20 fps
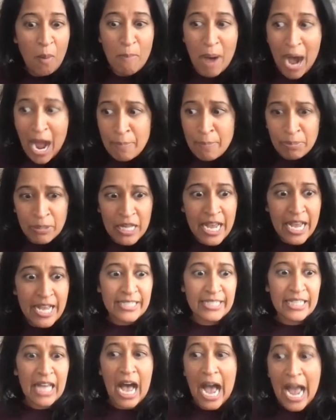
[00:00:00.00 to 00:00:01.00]
my
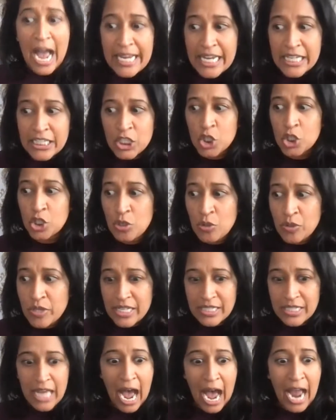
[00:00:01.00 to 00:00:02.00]
place i get to do
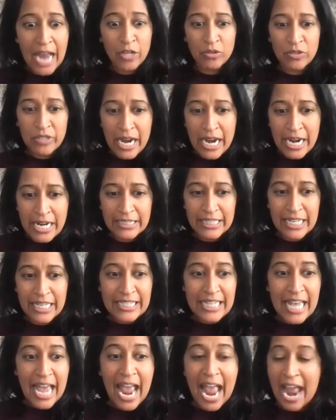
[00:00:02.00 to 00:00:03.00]
this i created
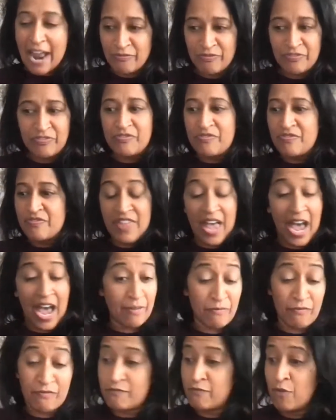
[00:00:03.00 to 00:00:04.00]
this and
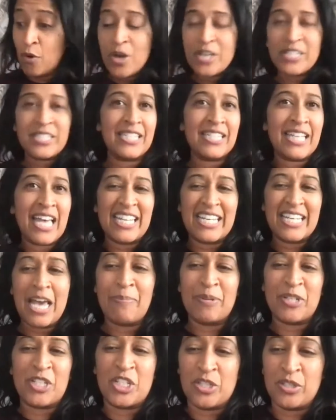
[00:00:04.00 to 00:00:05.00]
that voice is like,
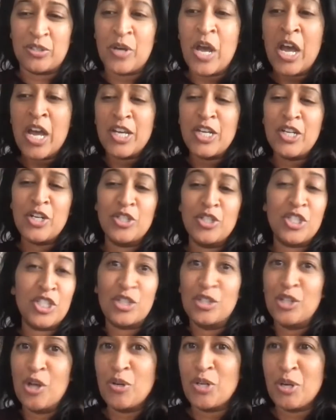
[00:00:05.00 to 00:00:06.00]
yeah, but you, you know, you
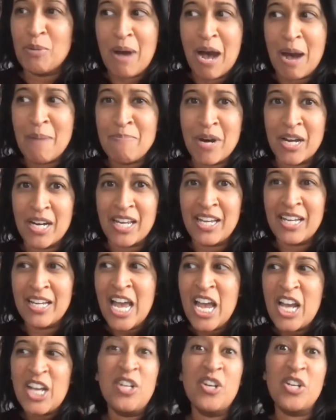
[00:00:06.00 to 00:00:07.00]
still owe your mom
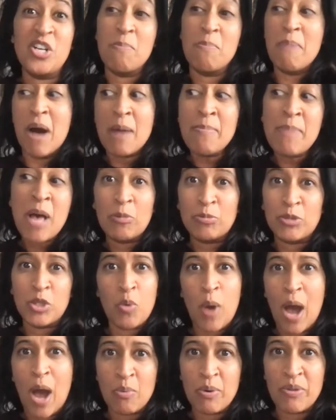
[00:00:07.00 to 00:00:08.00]
money. You know, your mom helped
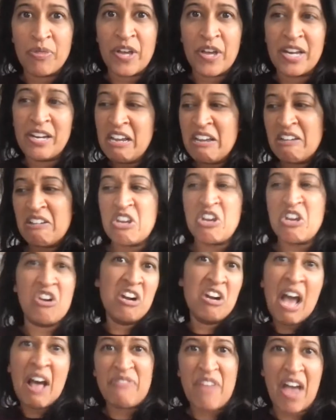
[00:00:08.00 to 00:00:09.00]
you out with it.
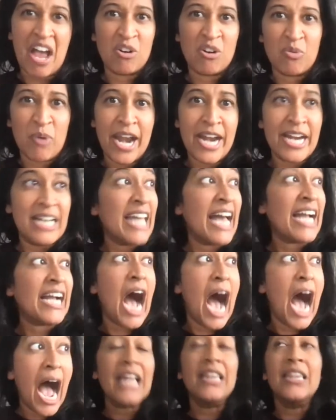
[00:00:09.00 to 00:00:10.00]
You're not that great.
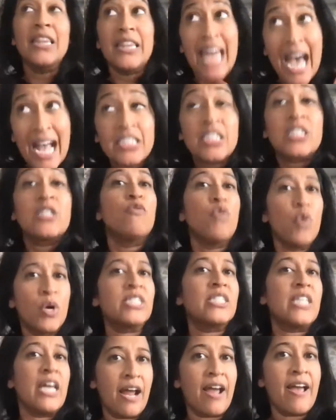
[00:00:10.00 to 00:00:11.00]
Like I, that's the
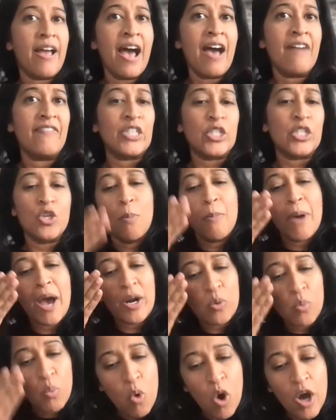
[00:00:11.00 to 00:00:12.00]
voice that I have. It's no
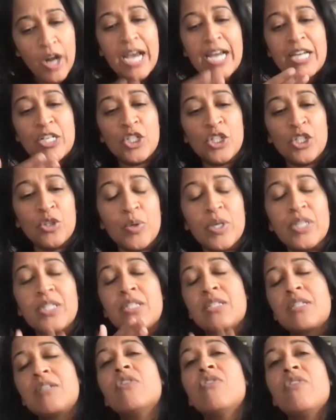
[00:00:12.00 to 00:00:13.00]
matter what I do,
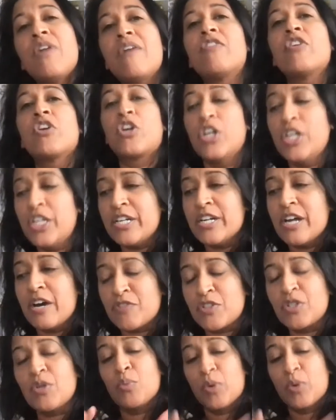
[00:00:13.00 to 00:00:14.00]
it's still never good
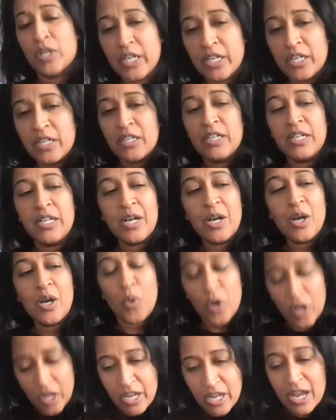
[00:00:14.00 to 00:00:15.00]
enough. So we're gonna,
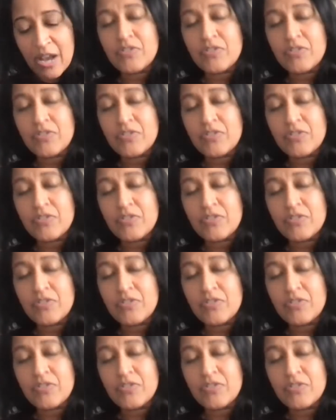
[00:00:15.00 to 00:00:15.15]
we're gonna